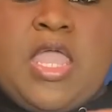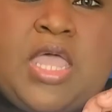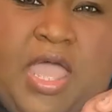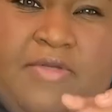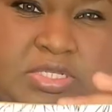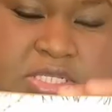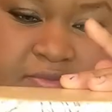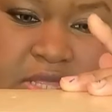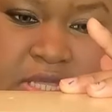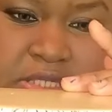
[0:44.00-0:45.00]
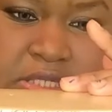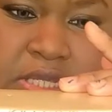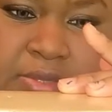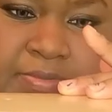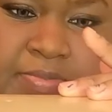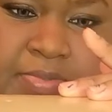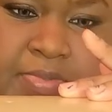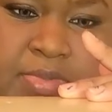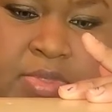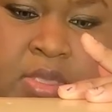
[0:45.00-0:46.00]
I received this
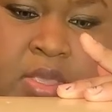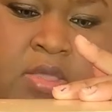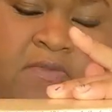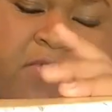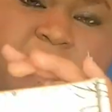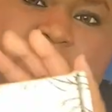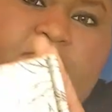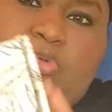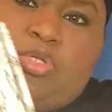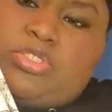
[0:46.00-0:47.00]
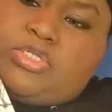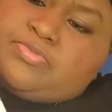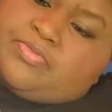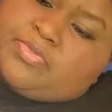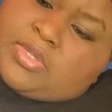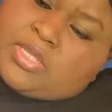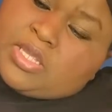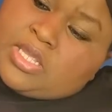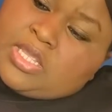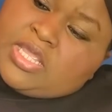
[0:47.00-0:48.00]
from Influenster.
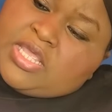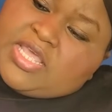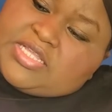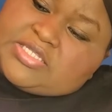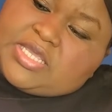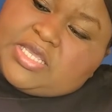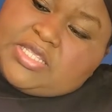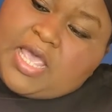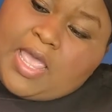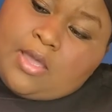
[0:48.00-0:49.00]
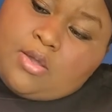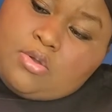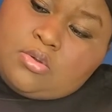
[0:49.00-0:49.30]
It's the Kitao